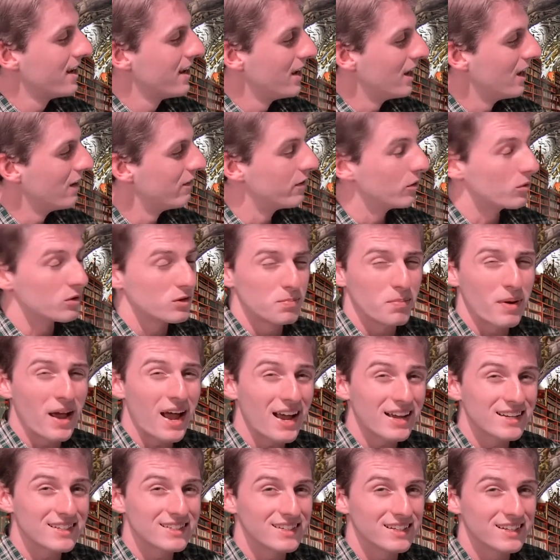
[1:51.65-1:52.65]
If it was
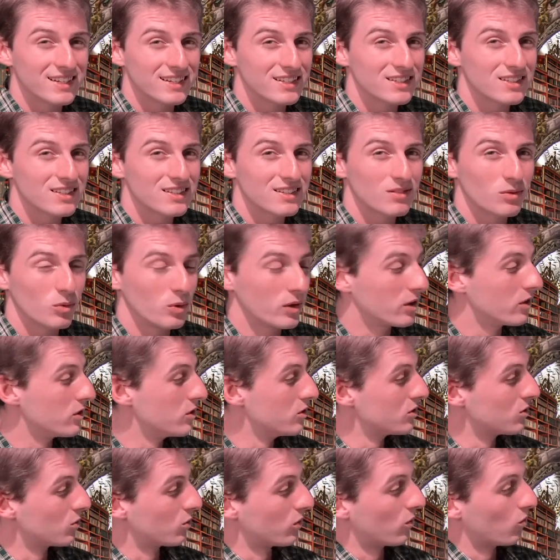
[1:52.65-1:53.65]
past tense, we could use
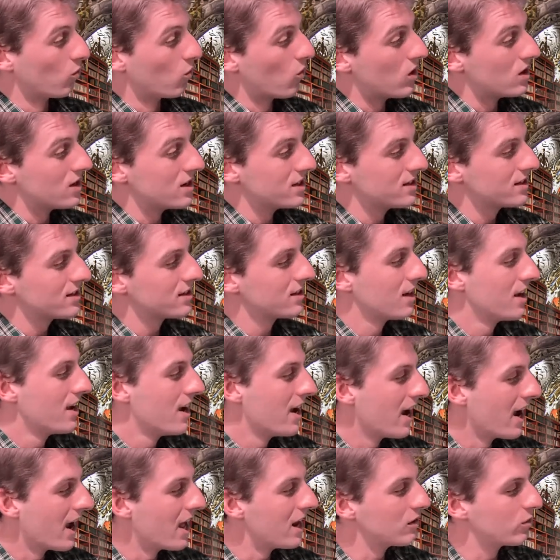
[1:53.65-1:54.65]
the word was.
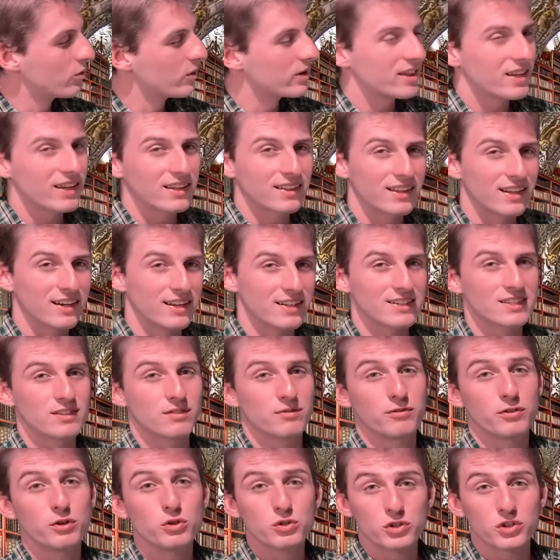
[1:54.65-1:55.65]
And if we think that it's
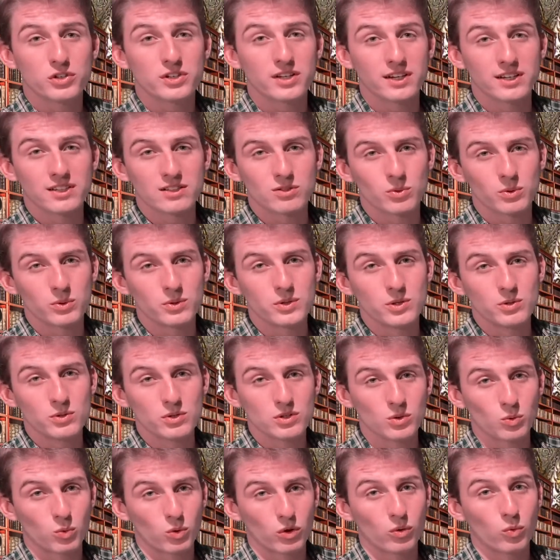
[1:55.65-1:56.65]
future tense, we would use
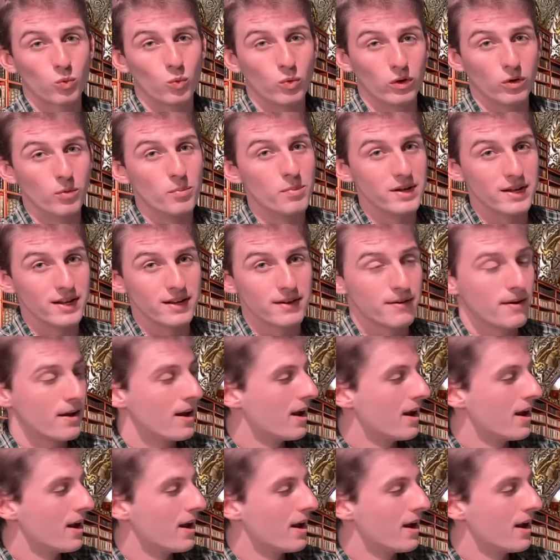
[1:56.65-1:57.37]
the word will be.